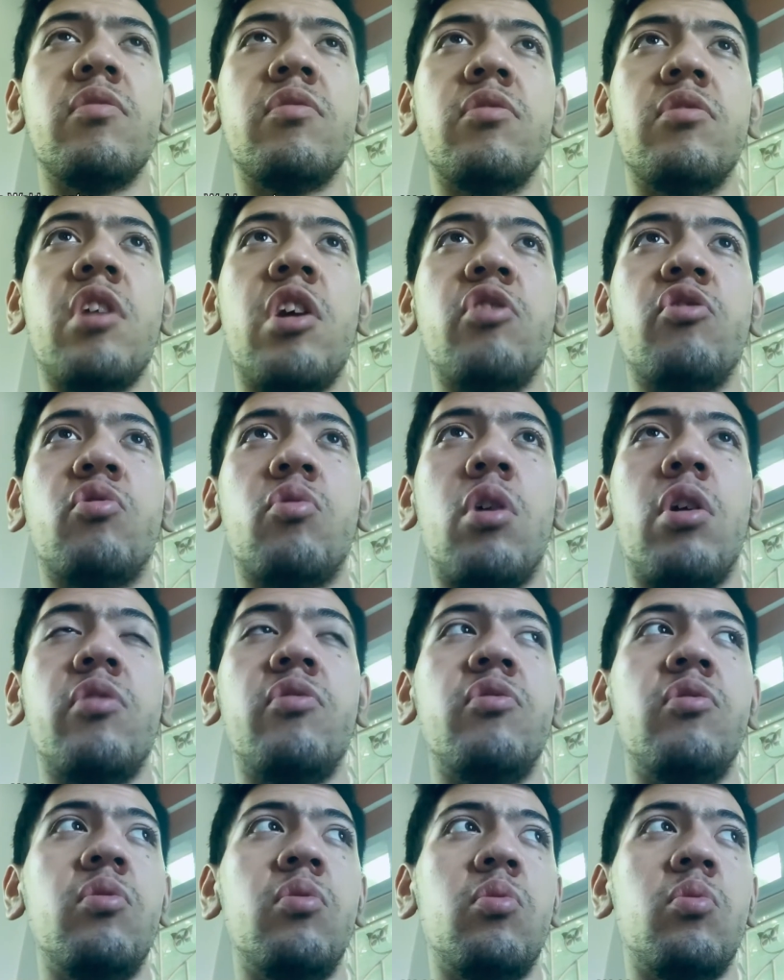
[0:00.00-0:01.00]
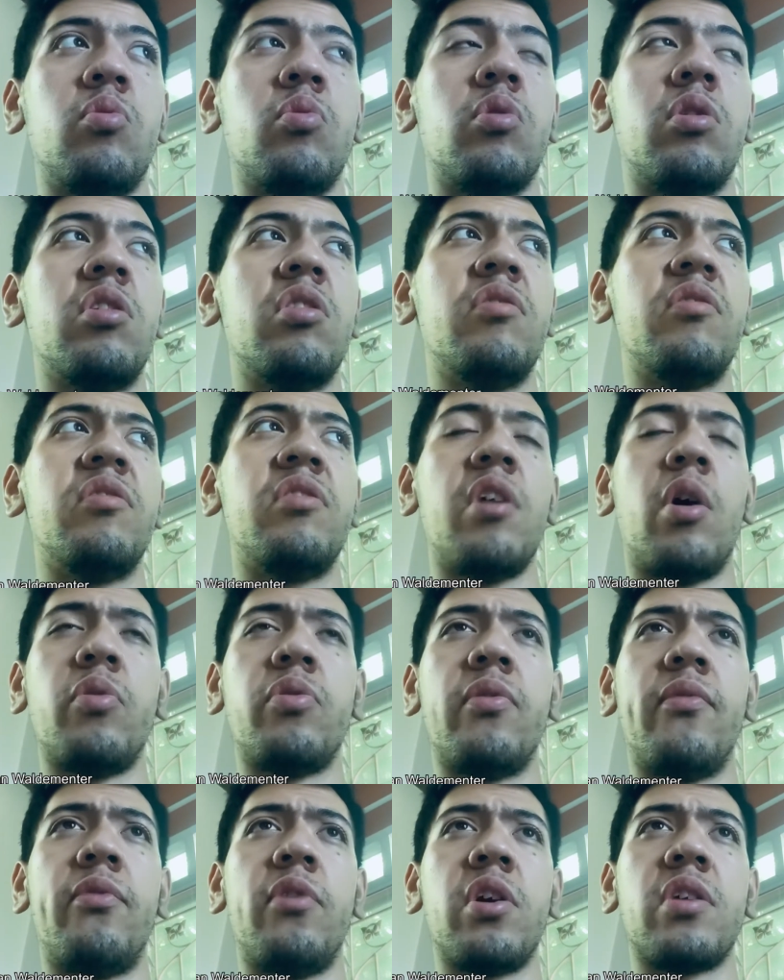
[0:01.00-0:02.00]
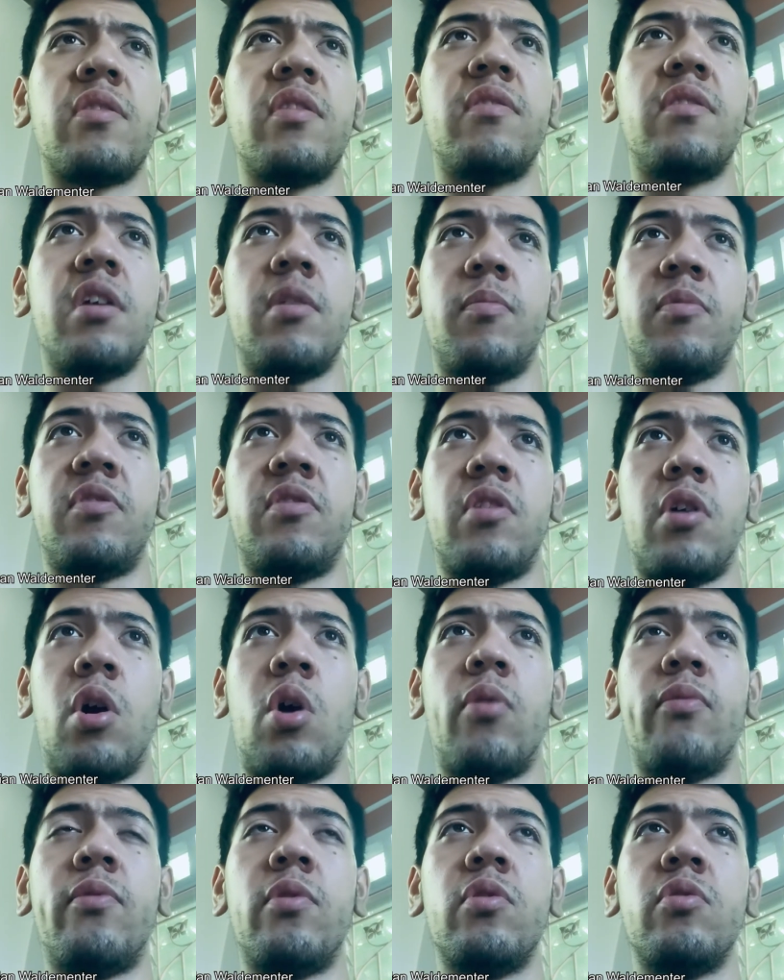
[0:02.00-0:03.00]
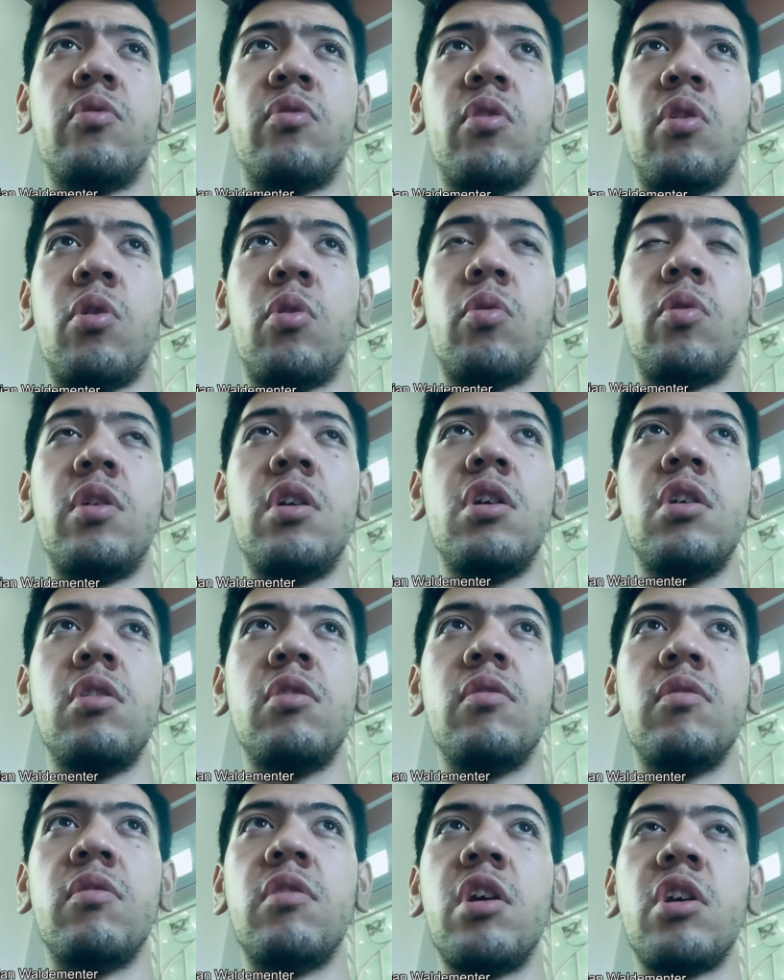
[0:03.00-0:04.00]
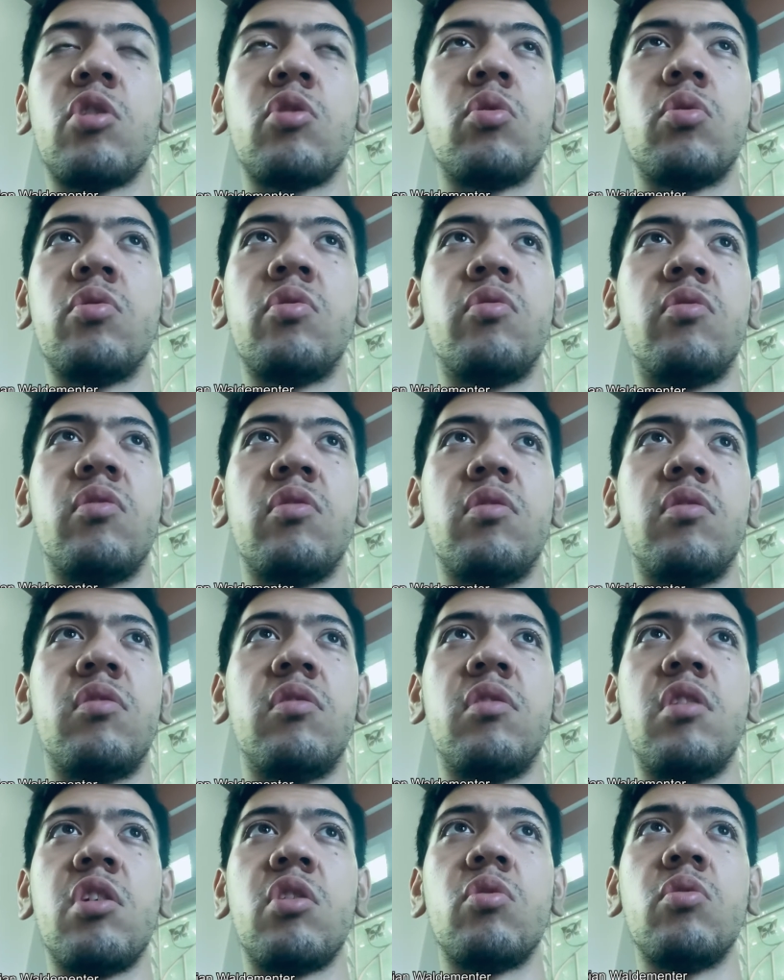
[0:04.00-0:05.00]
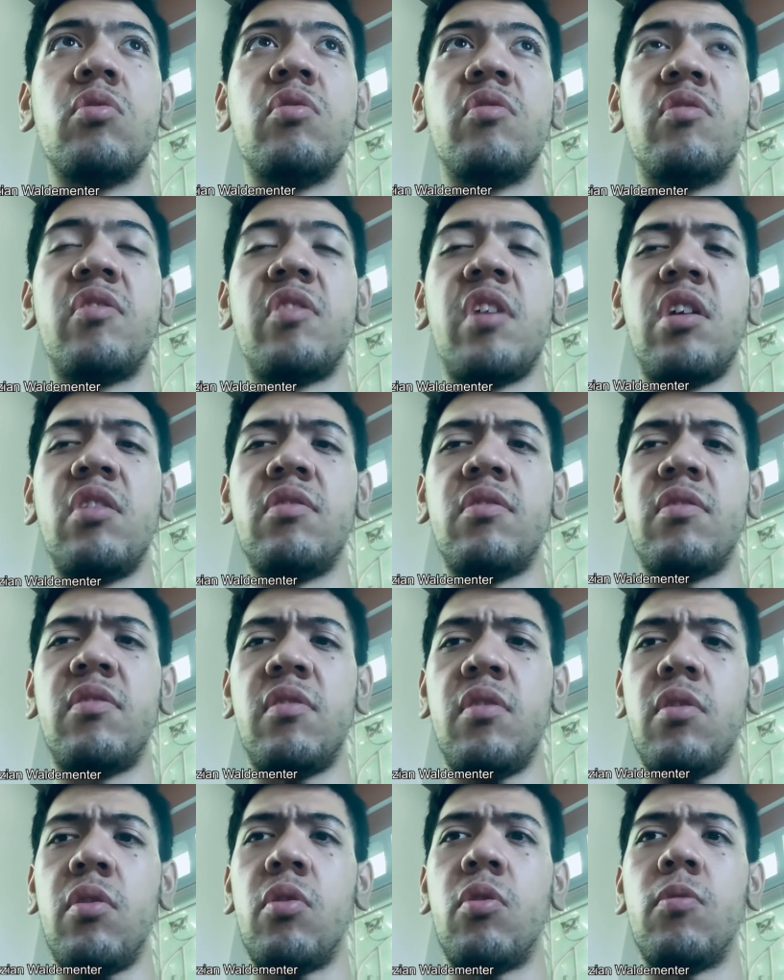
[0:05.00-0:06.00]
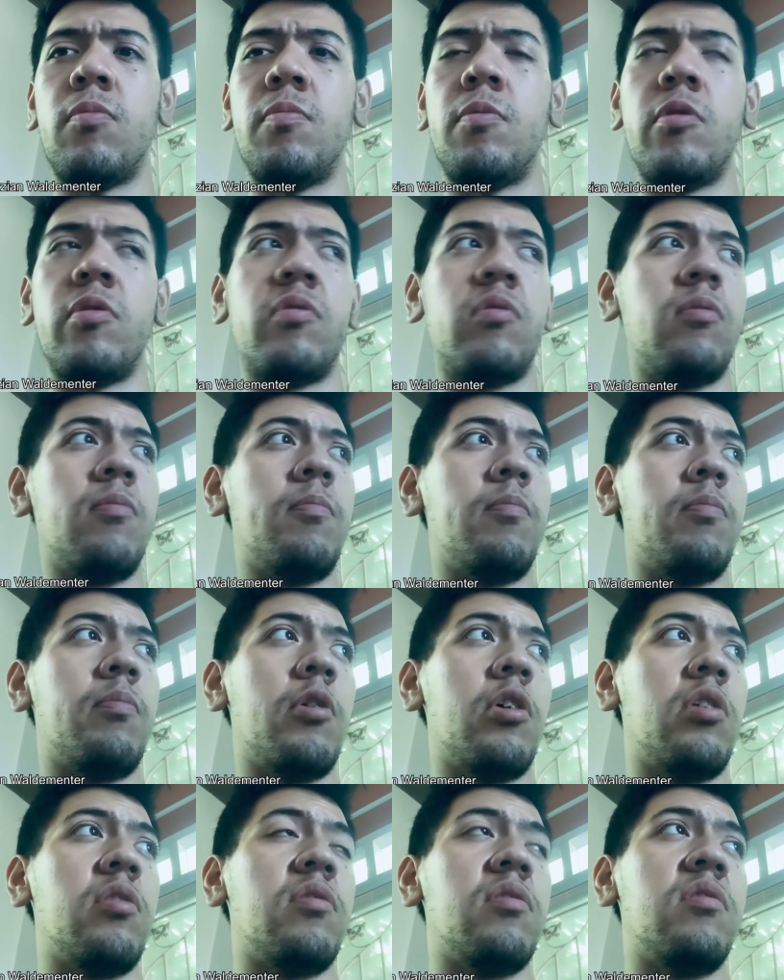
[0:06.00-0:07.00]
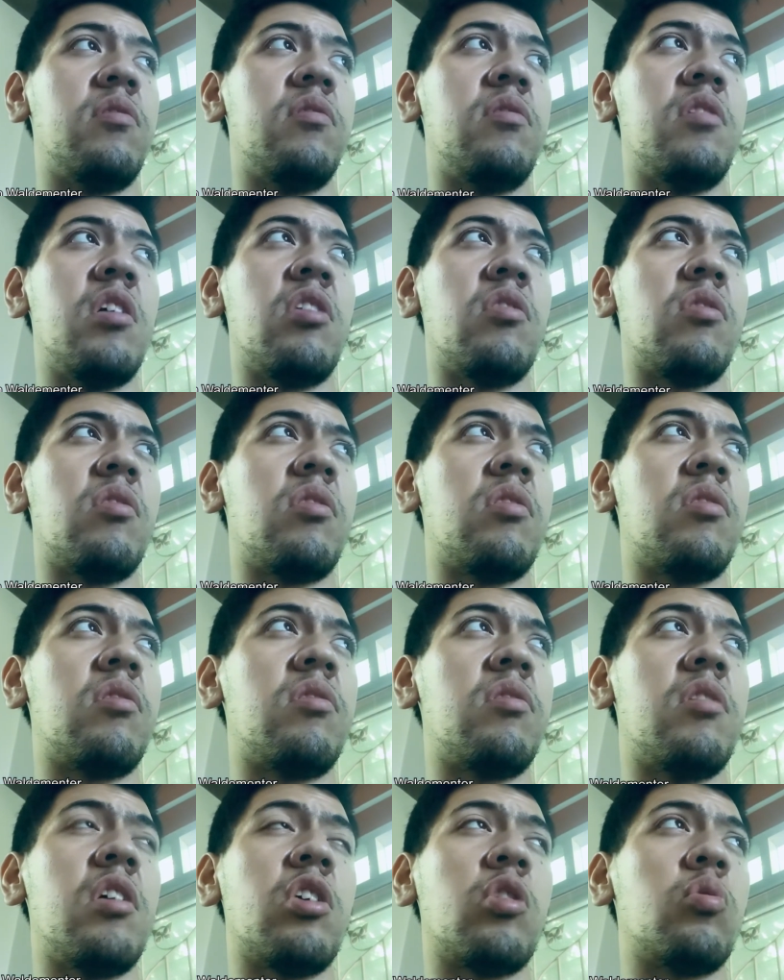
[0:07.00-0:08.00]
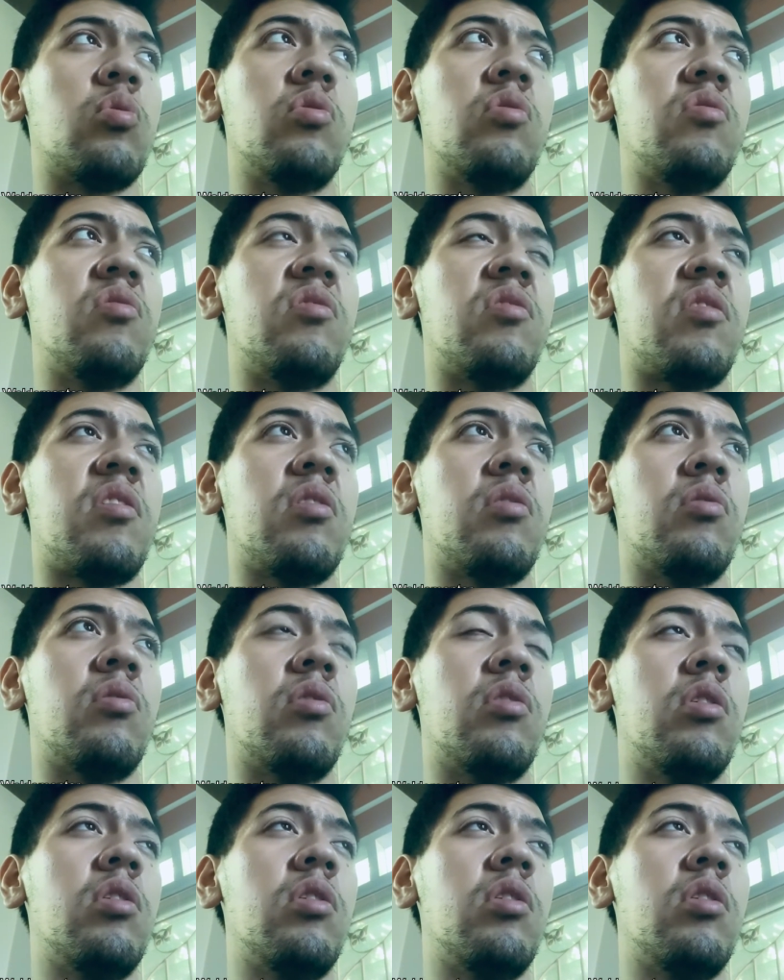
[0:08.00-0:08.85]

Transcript: they try to self it themselves so they couldn't they couldn't stay still but but they they couldn't still